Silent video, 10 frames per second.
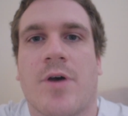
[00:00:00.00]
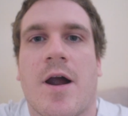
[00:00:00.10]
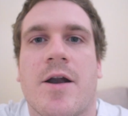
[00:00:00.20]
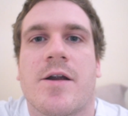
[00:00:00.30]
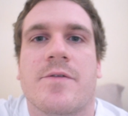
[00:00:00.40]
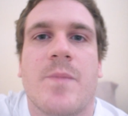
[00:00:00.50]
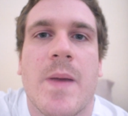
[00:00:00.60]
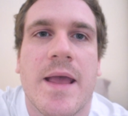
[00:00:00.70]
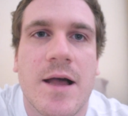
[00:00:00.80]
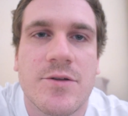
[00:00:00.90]
tired of
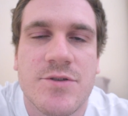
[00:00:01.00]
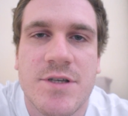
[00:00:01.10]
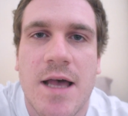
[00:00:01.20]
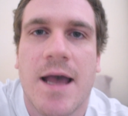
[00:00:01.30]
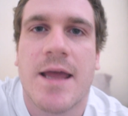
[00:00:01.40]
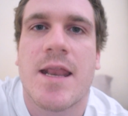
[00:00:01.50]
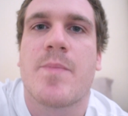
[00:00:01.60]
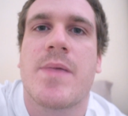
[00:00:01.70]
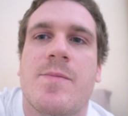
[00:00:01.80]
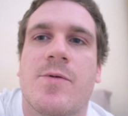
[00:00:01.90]
being outside
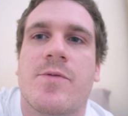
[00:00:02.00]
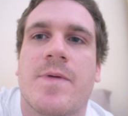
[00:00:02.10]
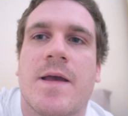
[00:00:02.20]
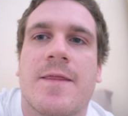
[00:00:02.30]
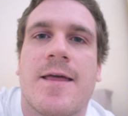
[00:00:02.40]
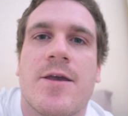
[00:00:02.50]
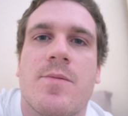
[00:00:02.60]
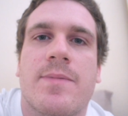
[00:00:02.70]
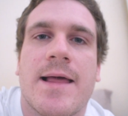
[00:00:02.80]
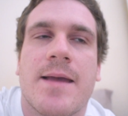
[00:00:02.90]
and people think that you're
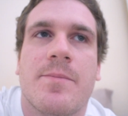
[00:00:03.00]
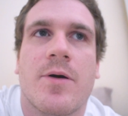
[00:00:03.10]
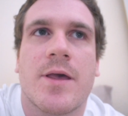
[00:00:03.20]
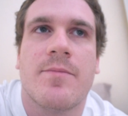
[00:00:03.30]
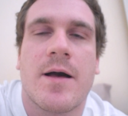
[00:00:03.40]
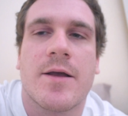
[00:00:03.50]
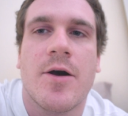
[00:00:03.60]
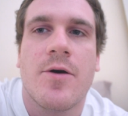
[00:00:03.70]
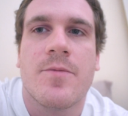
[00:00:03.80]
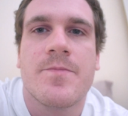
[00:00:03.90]
playing Pokemon
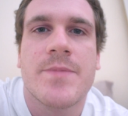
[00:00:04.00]
Go?